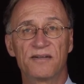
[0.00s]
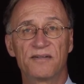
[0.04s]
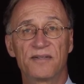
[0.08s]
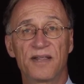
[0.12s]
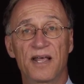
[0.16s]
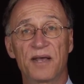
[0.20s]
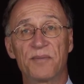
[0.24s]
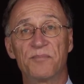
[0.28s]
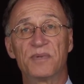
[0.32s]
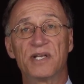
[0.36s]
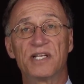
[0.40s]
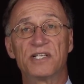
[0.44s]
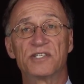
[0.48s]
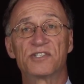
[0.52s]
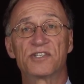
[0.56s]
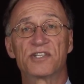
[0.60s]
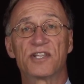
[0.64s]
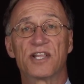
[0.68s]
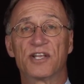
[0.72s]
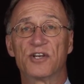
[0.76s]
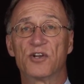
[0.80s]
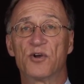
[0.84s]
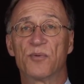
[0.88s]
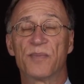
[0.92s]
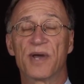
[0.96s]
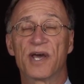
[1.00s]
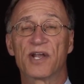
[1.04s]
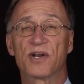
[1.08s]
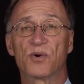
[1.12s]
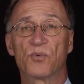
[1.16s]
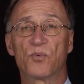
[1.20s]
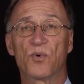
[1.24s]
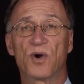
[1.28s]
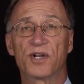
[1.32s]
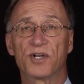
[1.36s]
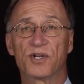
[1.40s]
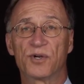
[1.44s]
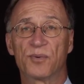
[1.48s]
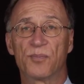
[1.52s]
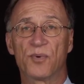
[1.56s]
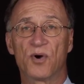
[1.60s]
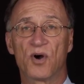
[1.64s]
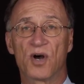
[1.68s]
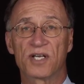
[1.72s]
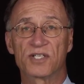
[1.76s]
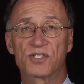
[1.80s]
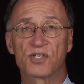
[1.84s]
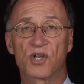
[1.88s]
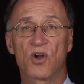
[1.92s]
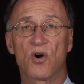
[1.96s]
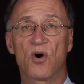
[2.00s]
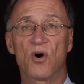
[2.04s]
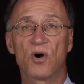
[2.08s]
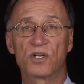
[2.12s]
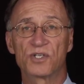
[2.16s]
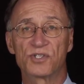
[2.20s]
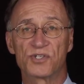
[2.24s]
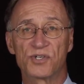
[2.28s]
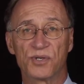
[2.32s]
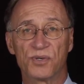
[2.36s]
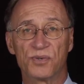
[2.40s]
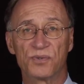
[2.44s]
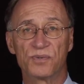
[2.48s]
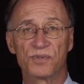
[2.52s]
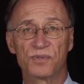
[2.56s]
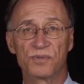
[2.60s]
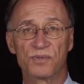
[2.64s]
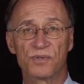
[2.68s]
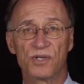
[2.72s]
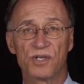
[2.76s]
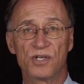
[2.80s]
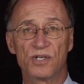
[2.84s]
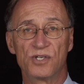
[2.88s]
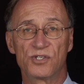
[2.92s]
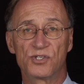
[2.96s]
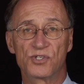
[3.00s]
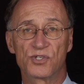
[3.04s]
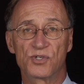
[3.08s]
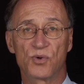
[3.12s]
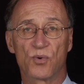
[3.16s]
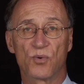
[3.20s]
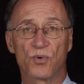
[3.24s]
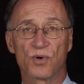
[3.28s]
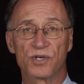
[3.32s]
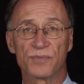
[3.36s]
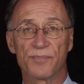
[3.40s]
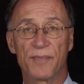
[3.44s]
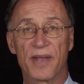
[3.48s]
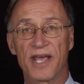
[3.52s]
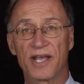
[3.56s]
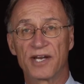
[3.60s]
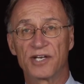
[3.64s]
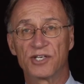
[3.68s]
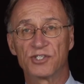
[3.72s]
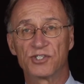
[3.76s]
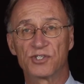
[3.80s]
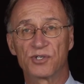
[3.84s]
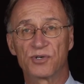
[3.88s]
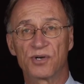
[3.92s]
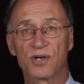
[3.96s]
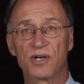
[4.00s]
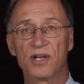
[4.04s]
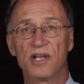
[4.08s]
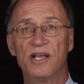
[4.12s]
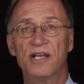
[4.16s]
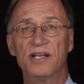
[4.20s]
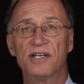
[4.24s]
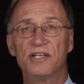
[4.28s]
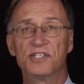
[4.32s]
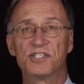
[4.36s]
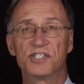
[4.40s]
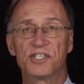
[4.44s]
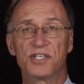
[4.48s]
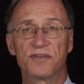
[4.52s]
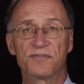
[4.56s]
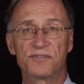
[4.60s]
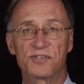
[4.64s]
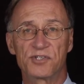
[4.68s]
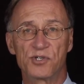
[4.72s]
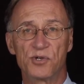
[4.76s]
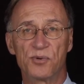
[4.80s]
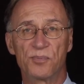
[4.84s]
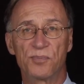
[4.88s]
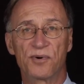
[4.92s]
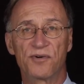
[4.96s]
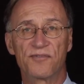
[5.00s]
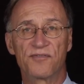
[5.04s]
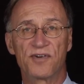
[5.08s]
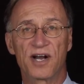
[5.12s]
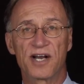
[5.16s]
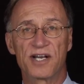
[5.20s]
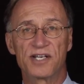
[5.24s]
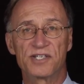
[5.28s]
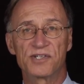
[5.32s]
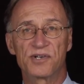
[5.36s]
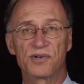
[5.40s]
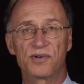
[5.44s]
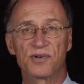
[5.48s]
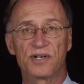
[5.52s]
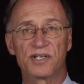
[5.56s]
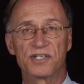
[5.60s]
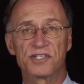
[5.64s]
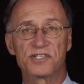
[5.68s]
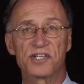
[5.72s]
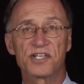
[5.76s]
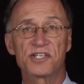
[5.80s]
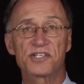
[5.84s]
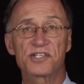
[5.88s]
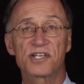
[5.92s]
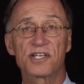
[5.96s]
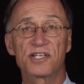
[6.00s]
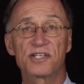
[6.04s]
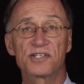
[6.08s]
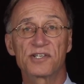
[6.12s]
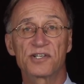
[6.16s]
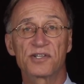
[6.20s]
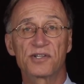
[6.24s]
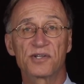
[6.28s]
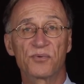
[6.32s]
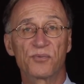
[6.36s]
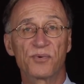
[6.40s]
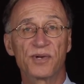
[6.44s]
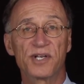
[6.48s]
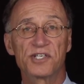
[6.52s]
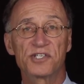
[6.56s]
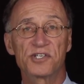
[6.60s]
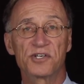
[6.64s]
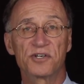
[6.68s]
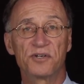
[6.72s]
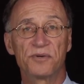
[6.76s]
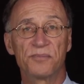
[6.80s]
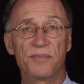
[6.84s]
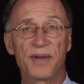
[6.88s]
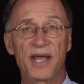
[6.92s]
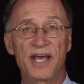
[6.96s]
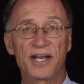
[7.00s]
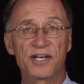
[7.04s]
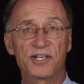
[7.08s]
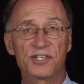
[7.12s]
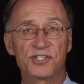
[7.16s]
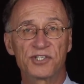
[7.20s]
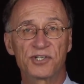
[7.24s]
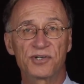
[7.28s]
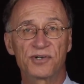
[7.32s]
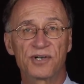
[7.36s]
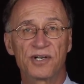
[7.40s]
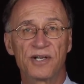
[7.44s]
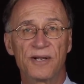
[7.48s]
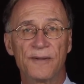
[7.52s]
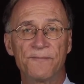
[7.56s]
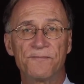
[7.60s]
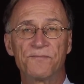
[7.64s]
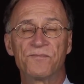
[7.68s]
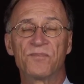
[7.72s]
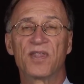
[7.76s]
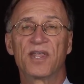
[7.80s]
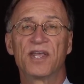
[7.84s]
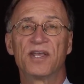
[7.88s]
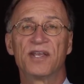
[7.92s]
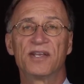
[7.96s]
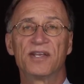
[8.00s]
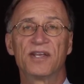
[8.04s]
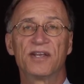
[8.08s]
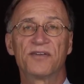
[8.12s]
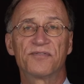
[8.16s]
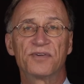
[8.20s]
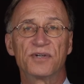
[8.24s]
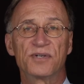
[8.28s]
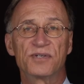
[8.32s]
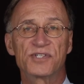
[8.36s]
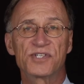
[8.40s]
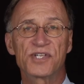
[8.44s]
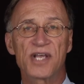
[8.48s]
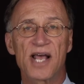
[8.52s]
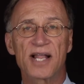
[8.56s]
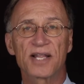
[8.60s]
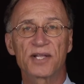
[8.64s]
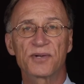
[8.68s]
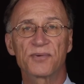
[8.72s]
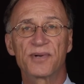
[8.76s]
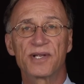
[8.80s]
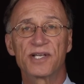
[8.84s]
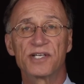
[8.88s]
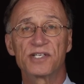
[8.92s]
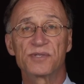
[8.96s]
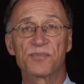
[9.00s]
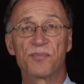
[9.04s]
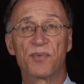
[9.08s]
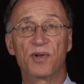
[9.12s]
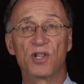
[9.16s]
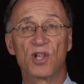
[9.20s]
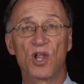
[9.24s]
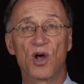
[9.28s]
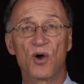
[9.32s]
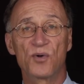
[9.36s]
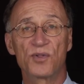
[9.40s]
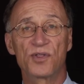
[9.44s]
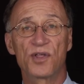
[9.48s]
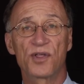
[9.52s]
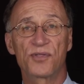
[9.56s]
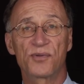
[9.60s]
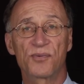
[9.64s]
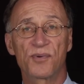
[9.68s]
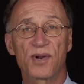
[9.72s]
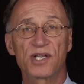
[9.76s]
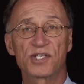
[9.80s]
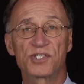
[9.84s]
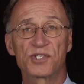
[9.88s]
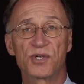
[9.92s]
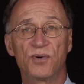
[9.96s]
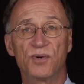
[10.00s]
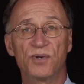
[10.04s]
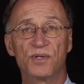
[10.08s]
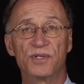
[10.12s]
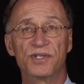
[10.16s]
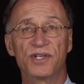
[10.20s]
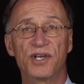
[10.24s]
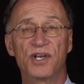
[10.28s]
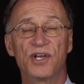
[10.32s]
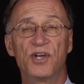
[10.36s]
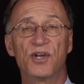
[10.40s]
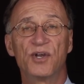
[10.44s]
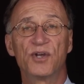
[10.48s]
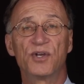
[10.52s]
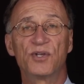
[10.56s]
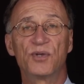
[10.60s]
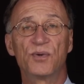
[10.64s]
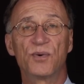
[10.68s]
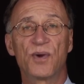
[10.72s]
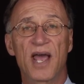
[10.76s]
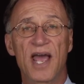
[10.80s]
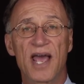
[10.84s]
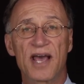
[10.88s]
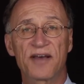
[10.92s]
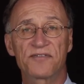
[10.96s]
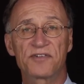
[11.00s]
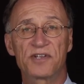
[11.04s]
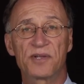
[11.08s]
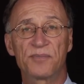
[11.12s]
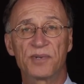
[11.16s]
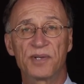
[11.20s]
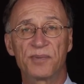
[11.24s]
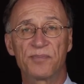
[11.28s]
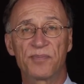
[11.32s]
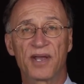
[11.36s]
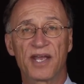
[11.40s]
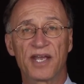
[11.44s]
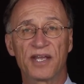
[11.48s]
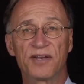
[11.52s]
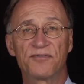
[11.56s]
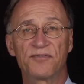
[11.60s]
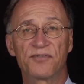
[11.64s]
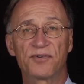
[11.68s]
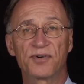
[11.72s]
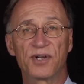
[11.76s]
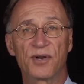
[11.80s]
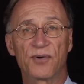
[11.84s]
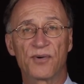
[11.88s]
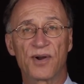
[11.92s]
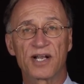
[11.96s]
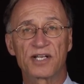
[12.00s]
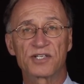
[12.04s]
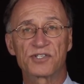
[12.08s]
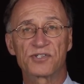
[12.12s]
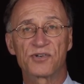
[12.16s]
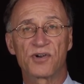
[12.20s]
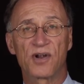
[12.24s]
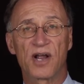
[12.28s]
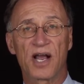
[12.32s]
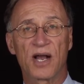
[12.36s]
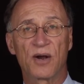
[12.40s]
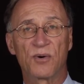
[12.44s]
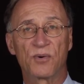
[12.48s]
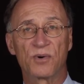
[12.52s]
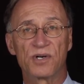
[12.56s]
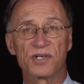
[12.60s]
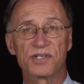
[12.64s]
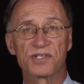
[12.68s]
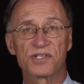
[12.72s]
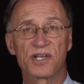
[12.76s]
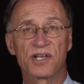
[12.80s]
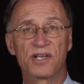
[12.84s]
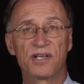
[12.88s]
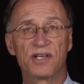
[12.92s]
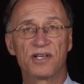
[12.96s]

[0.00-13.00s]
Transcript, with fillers: That means that no matter what your boss calls you, store manager, shift supervisor, assistant to the regional manager, if your salary is below the threshold, you have to be paid for your extra hours.